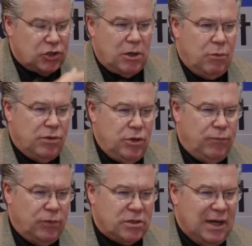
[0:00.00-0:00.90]
start with you
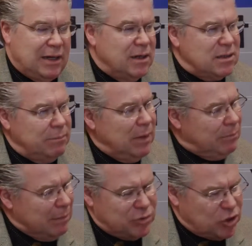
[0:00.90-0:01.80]
for a second because
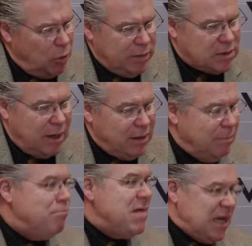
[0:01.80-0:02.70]
I'm so excited to
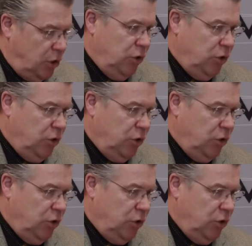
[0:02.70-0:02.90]
meet